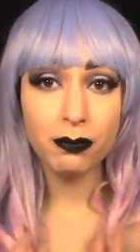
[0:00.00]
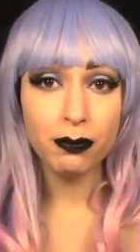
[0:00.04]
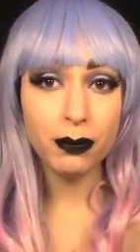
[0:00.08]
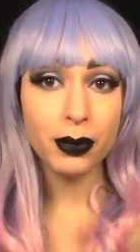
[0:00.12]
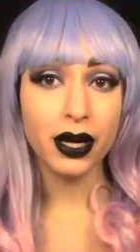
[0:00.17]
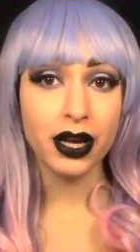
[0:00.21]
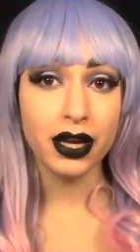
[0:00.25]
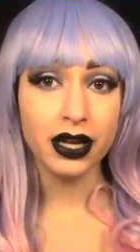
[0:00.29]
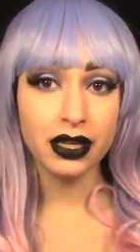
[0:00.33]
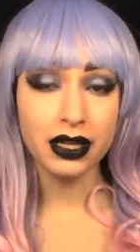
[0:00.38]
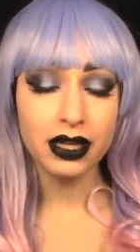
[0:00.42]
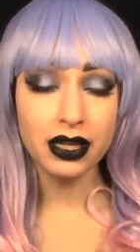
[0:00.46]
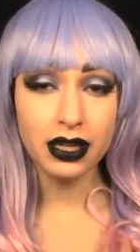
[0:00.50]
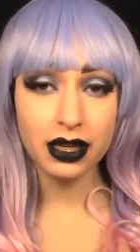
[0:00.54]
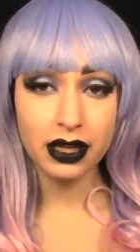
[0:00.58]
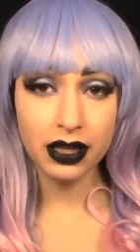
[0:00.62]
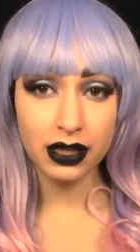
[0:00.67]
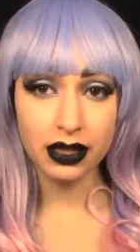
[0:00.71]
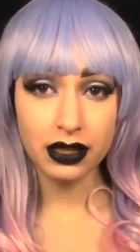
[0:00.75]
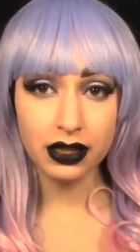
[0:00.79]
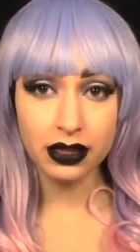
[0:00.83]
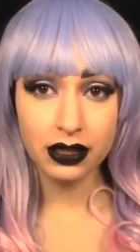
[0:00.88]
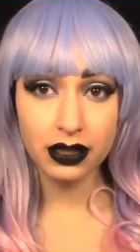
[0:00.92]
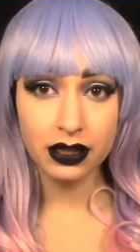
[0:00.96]
but it
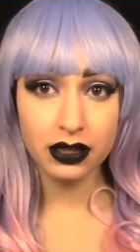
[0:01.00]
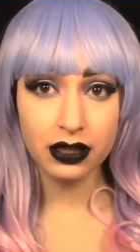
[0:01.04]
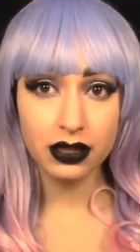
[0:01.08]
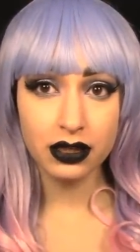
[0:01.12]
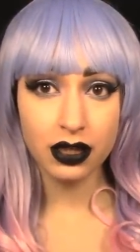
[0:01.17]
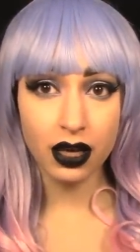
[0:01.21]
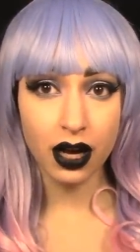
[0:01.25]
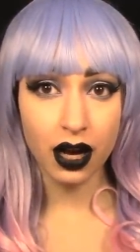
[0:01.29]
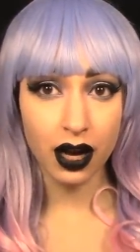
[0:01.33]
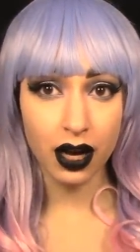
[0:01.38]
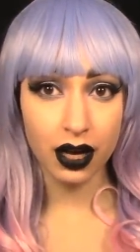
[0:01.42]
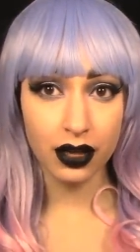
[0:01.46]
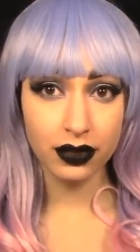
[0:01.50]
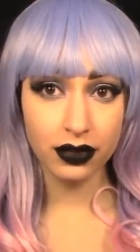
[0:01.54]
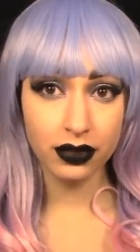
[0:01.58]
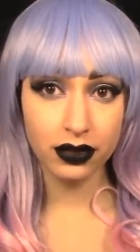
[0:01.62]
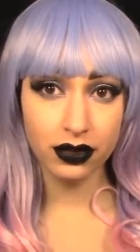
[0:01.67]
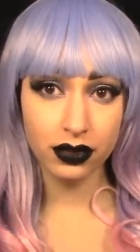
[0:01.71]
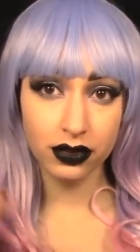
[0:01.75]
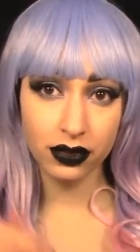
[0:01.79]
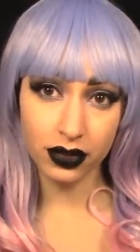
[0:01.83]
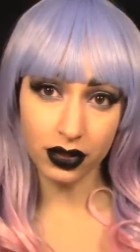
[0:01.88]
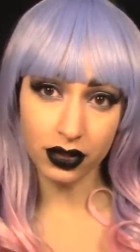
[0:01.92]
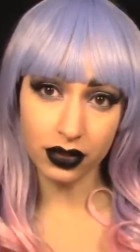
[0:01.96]
is
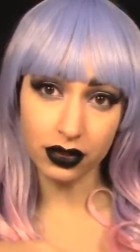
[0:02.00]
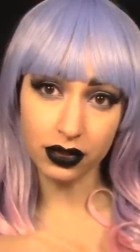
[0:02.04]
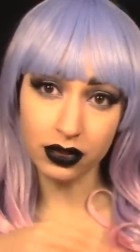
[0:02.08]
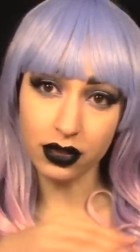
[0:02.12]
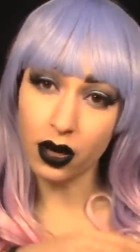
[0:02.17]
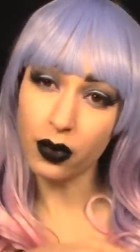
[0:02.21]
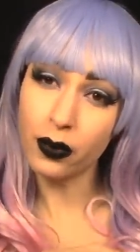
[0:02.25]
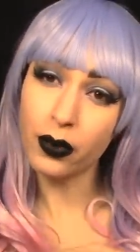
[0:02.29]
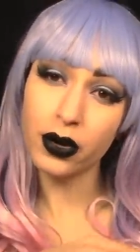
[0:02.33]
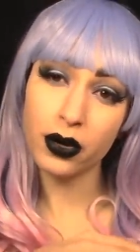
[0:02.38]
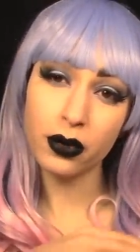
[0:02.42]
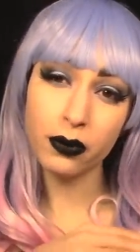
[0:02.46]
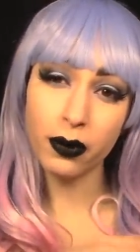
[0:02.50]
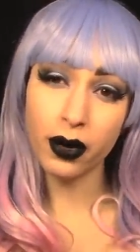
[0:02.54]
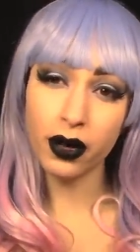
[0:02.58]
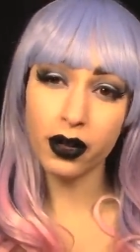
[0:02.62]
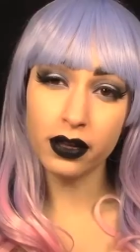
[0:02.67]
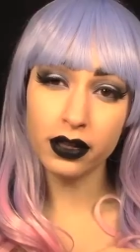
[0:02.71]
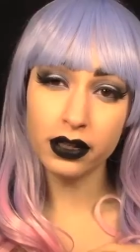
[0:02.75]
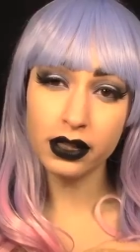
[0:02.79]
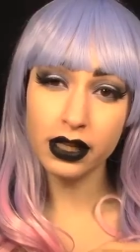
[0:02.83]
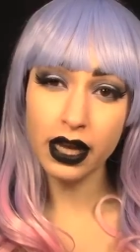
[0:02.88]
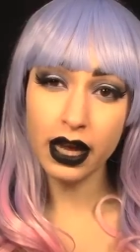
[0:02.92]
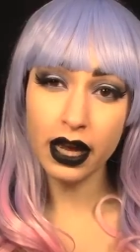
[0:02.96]
on the lower
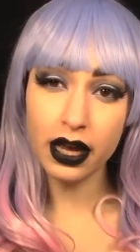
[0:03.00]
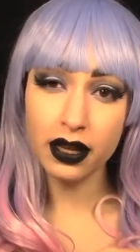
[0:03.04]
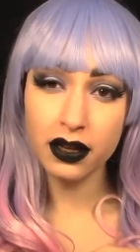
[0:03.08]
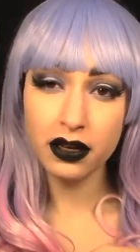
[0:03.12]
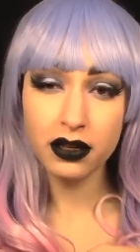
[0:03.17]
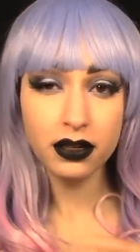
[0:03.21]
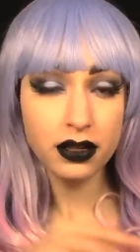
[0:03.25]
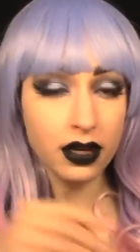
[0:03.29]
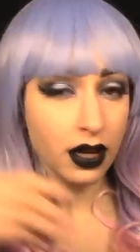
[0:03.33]
quality end.